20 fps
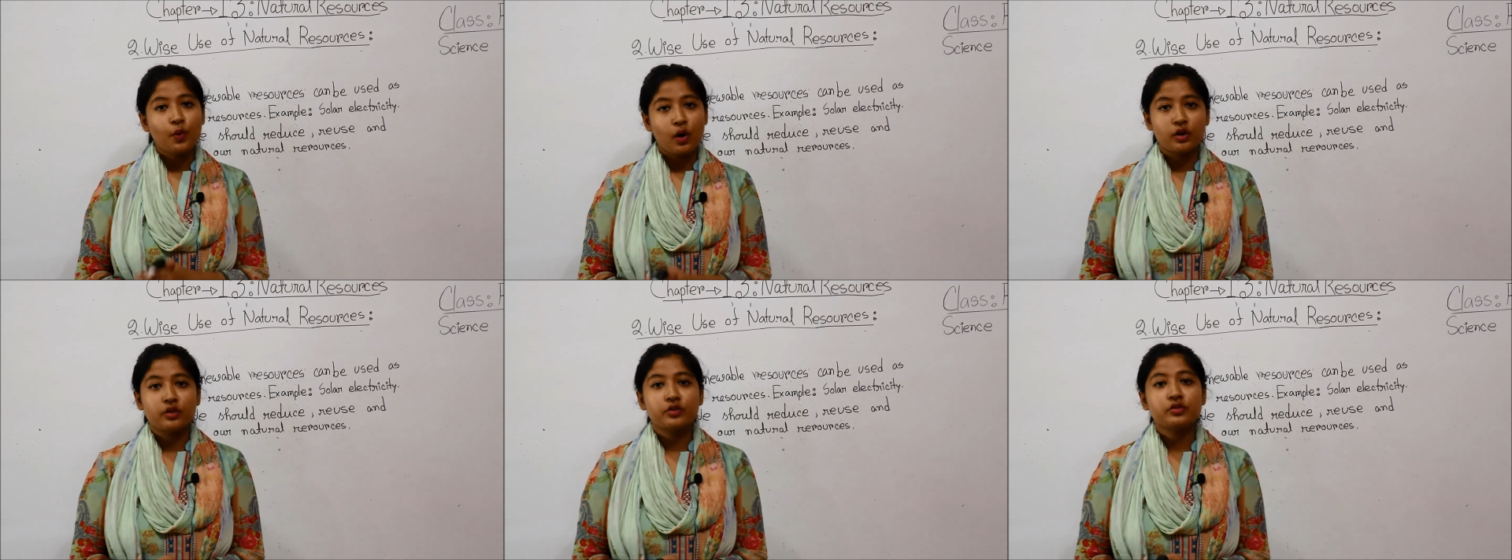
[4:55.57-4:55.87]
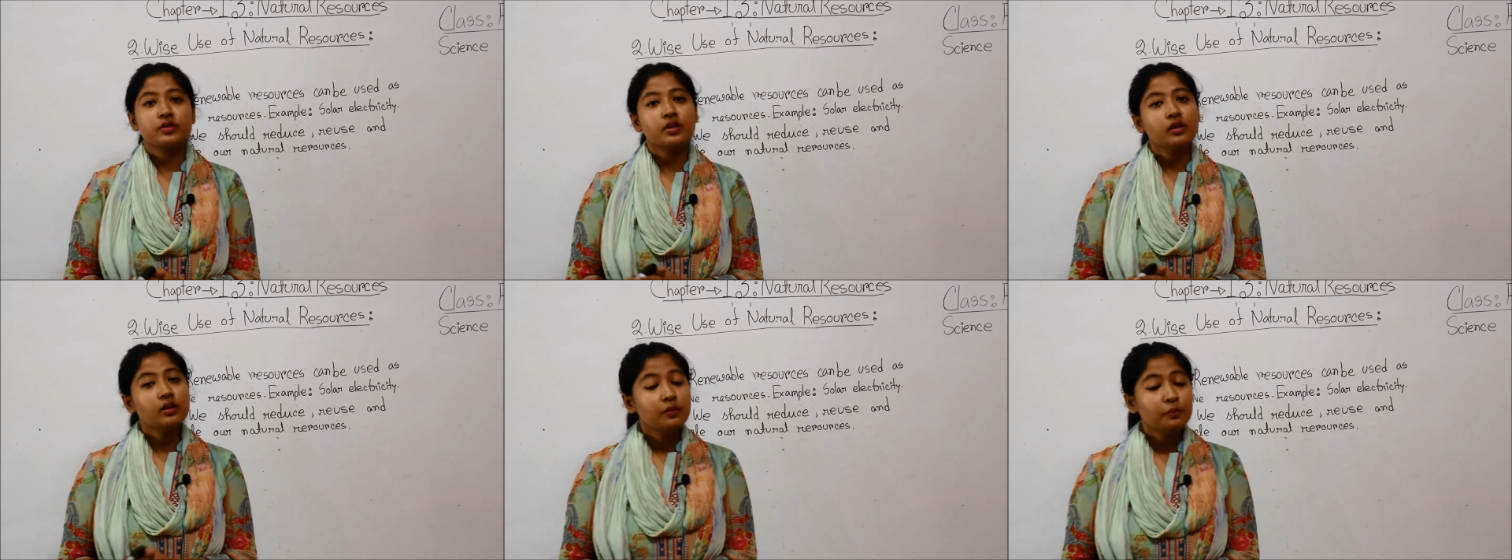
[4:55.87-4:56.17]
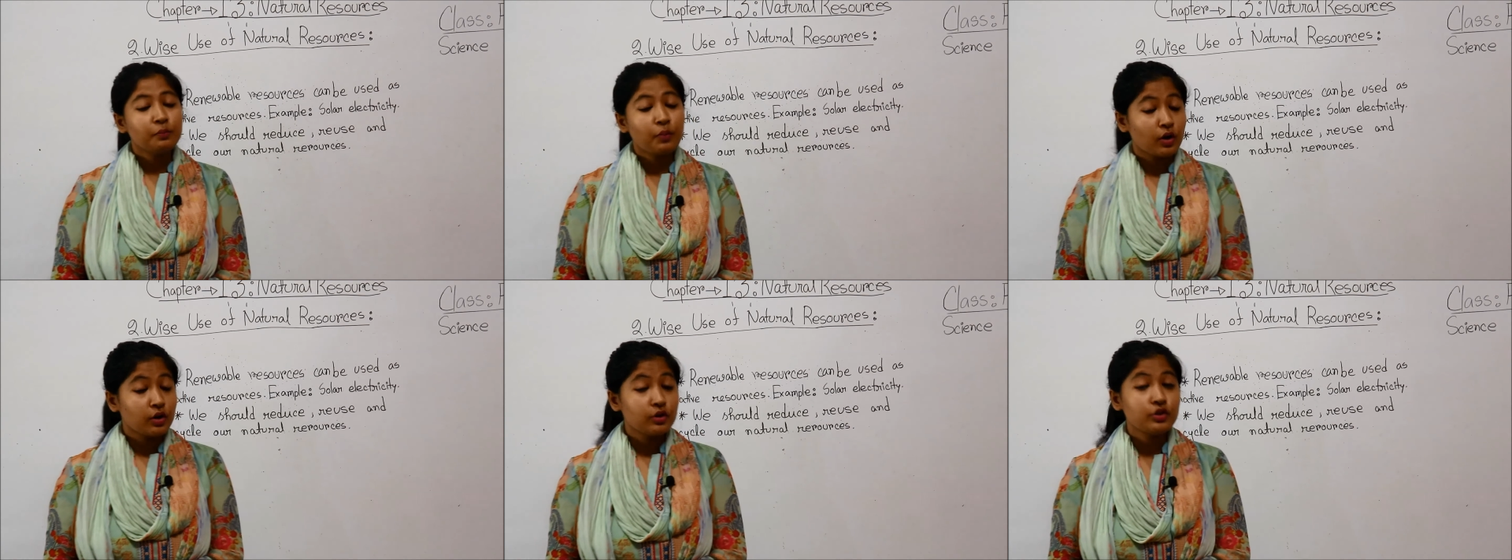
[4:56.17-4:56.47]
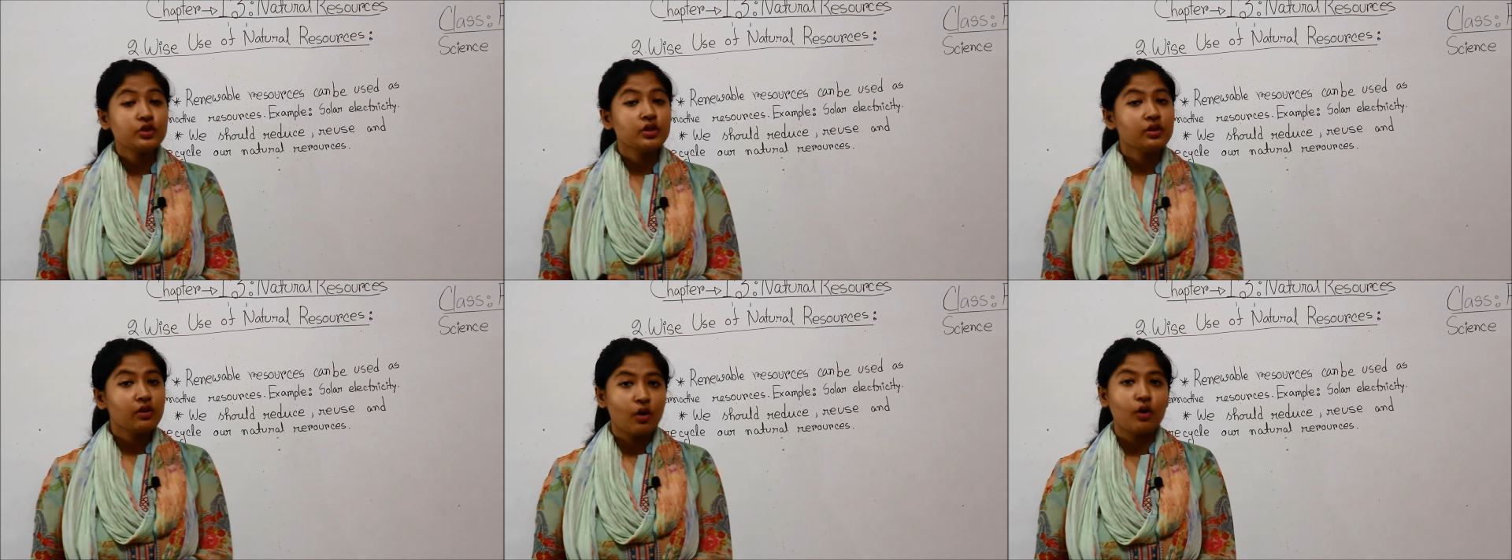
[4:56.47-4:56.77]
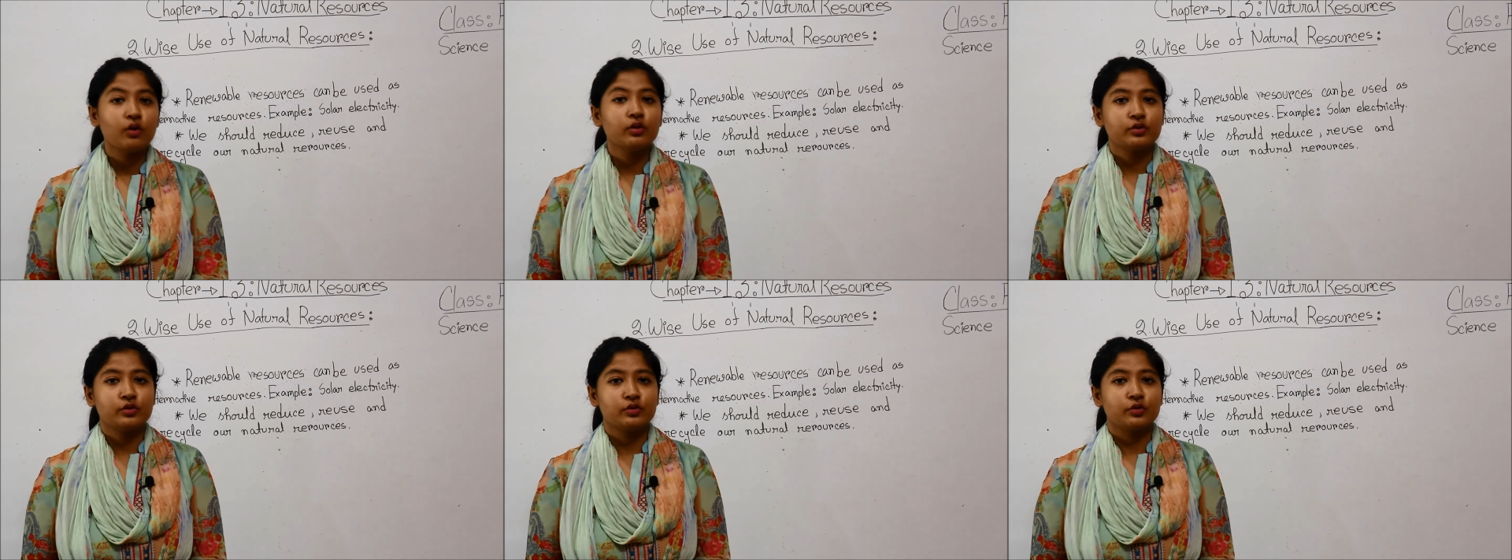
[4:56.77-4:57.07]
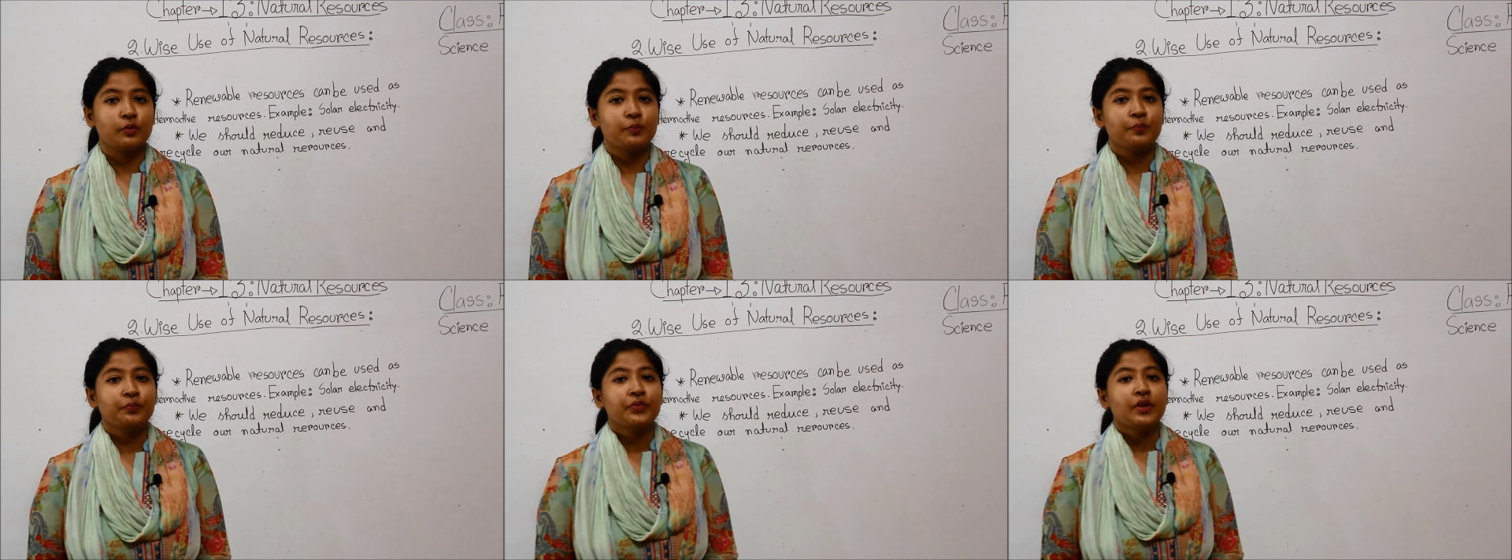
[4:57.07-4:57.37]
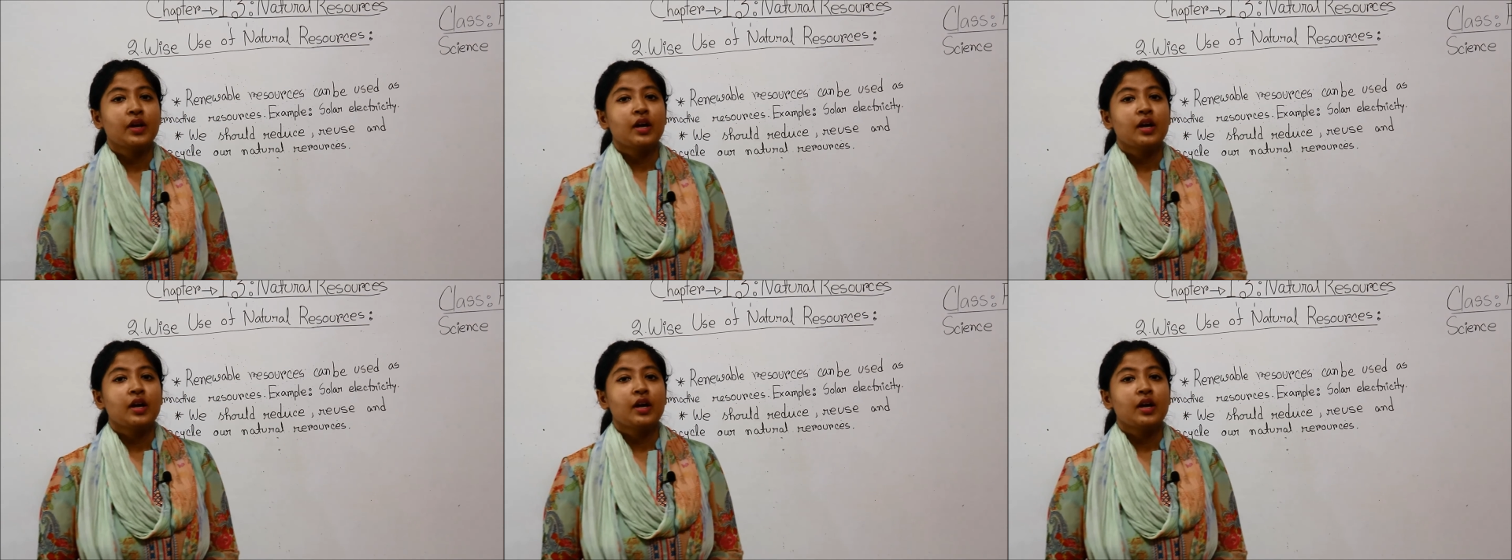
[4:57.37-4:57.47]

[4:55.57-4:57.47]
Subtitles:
pollution also.